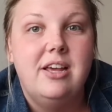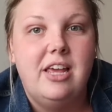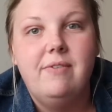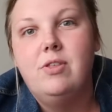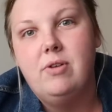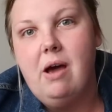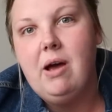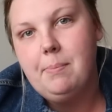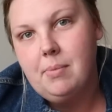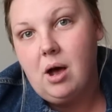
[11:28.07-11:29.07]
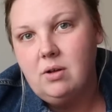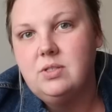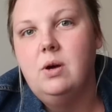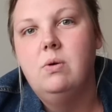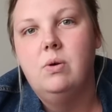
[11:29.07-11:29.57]
even though now I'm
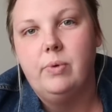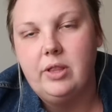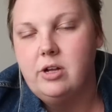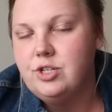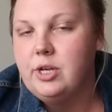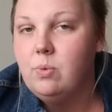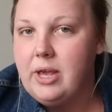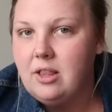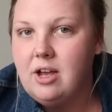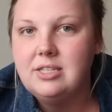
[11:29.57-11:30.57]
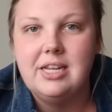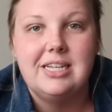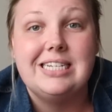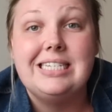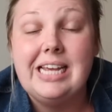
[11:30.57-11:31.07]
also relaunching weight loss
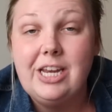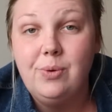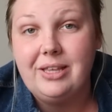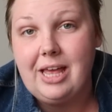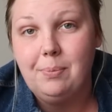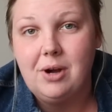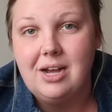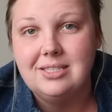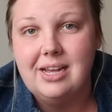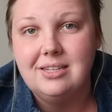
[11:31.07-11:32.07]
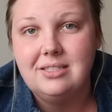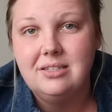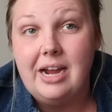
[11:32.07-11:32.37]
and continuing that process.